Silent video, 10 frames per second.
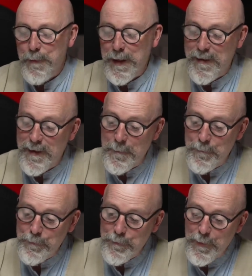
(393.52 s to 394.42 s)
But
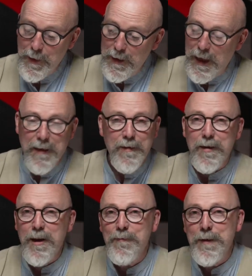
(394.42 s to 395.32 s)
yeah, it
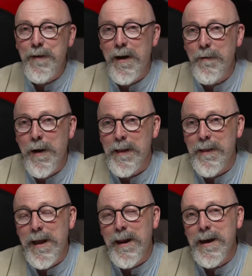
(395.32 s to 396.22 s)
served me very well.
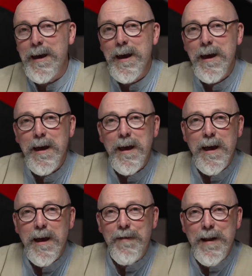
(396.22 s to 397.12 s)
And then I
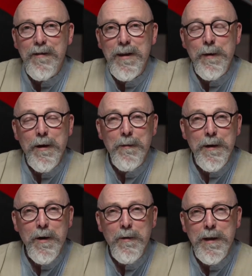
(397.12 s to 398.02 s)
eventually went on
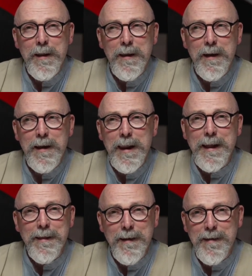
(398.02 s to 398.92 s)
my own in
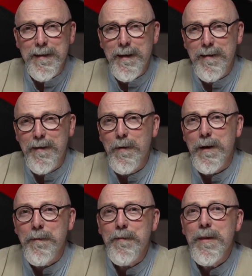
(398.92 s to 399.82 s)
late
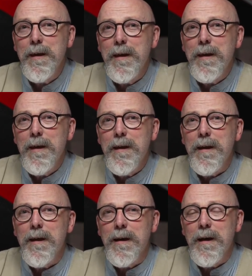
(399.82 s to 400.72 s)
1991,
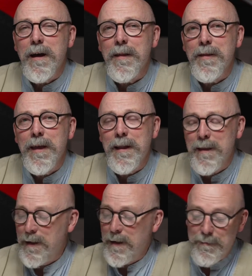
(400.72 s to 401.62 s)
and
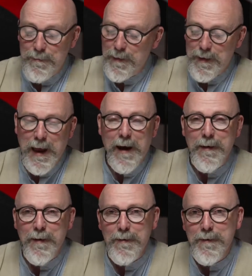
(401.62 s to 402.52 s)
then
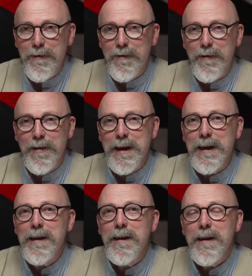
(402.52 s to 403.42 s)
carried on
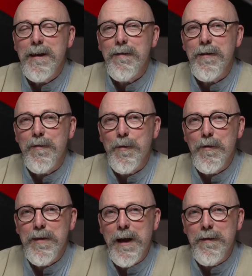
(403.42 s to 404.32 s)
shooting for the
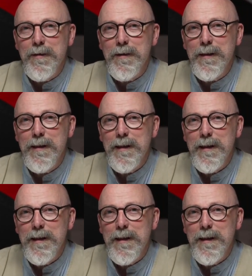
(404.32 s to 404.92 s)
Sports Council.